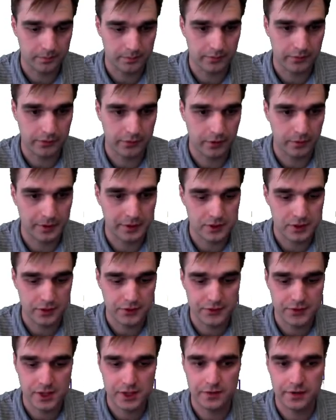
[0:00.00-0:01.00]
So we
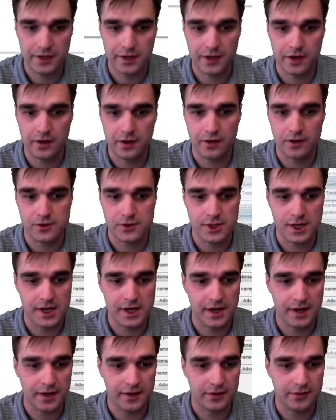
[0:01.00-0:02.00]
just generated our
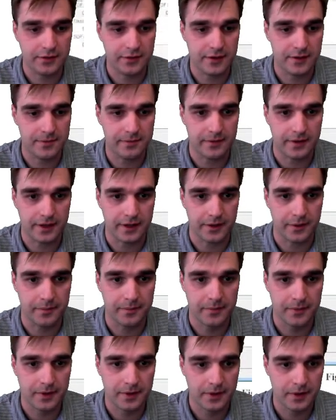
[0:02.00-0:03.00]
JIC file,
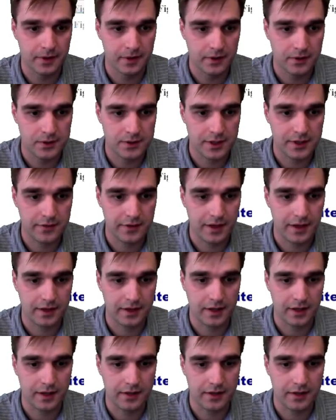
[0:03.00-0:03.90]
JTAG